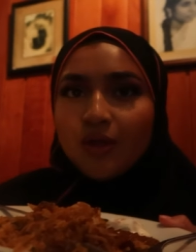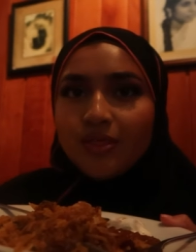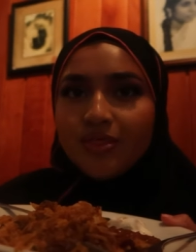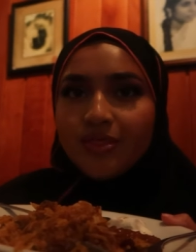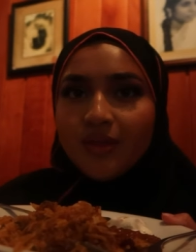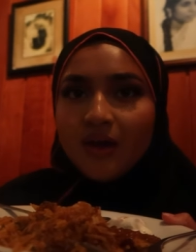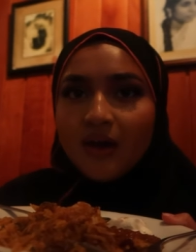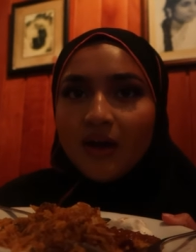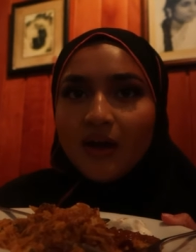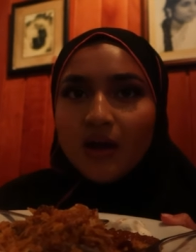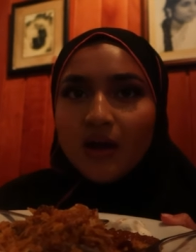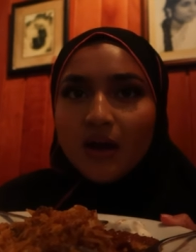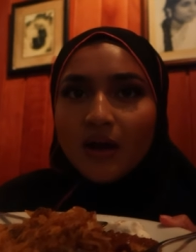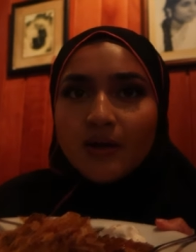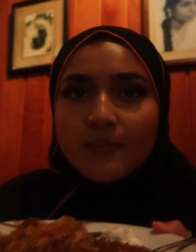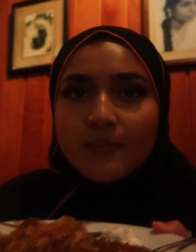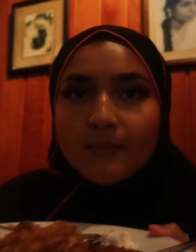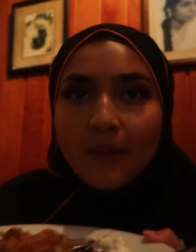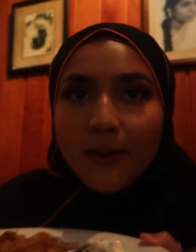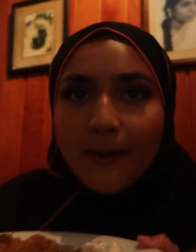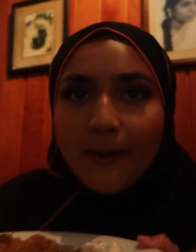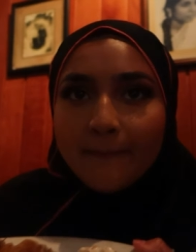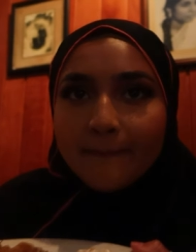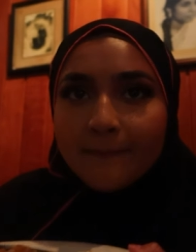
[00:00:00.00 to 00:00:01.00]
the
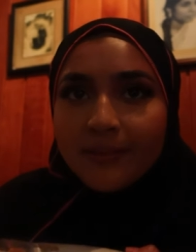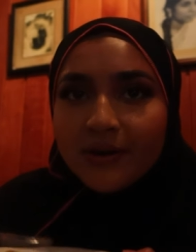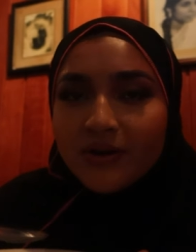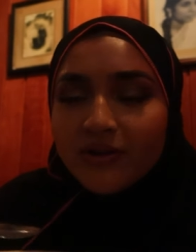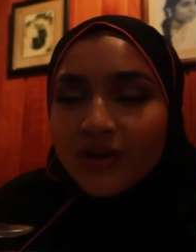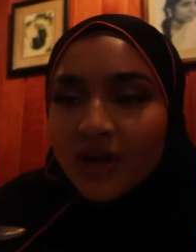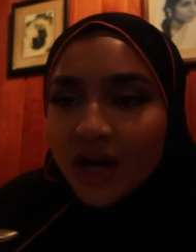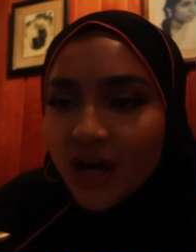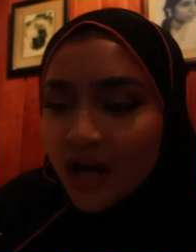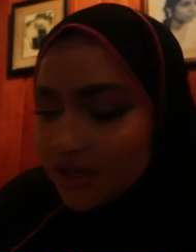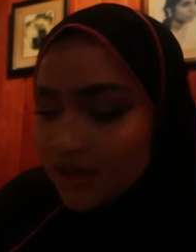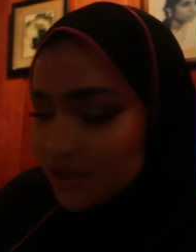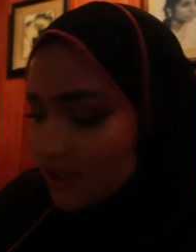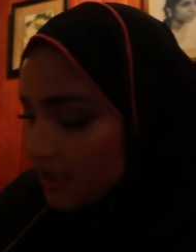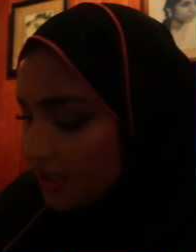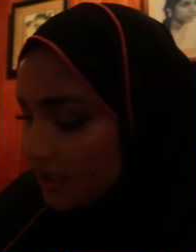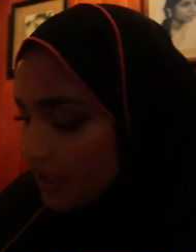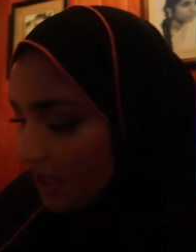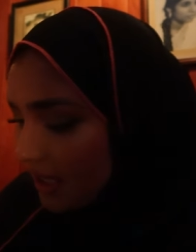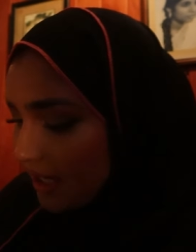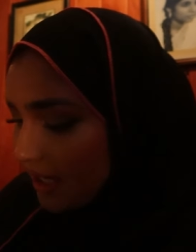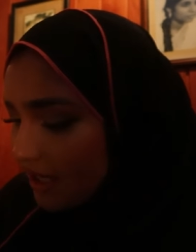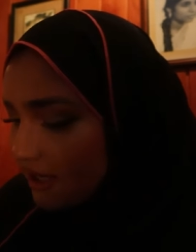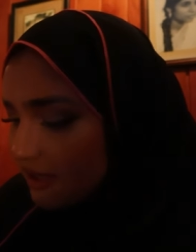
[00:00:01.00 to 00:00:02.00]
biryani
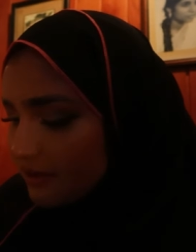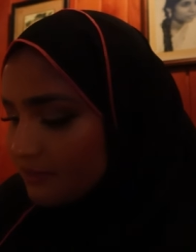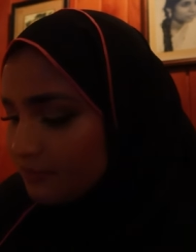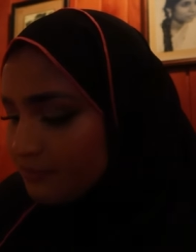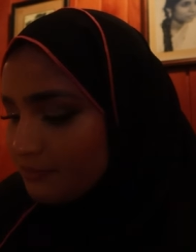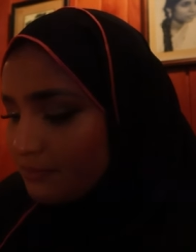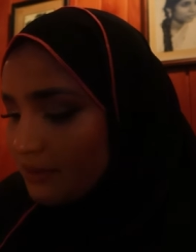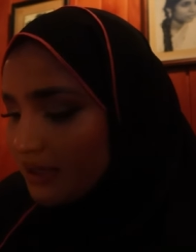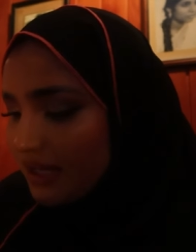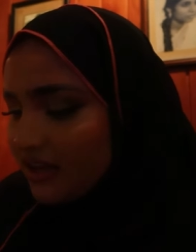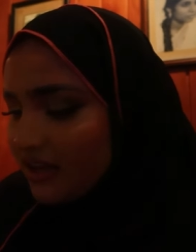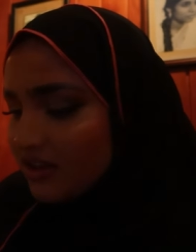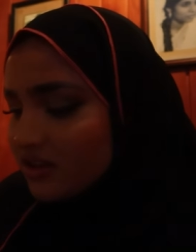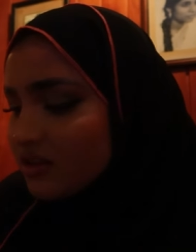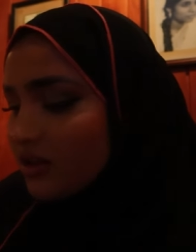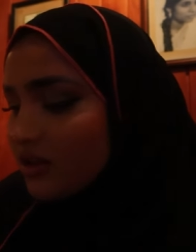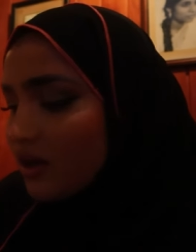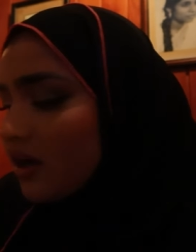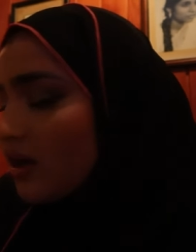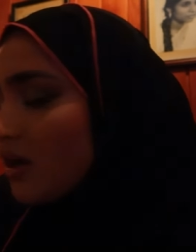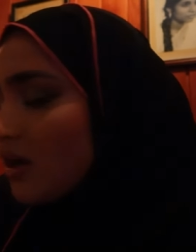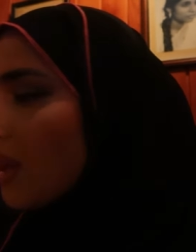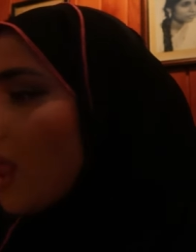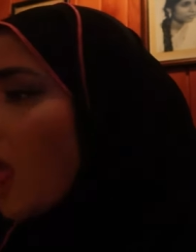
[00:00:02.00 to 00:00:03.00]
and black
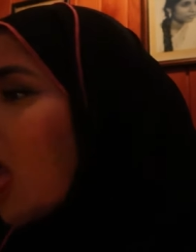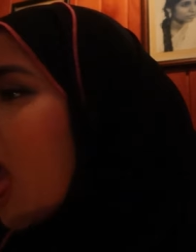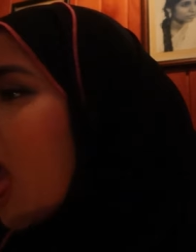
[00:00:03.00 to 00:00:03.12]
dal.